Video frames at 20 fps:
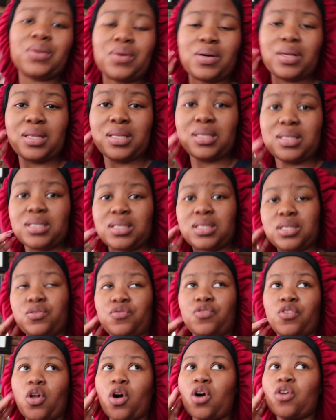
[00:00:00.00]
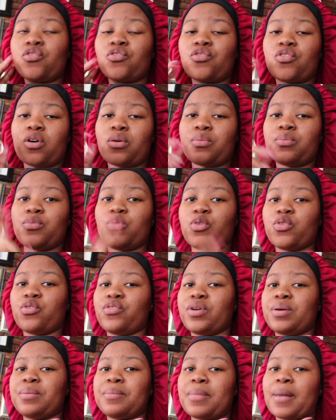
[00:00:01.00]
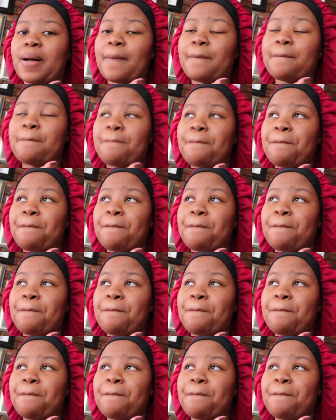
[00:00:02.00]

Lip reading: This is a vlog from November.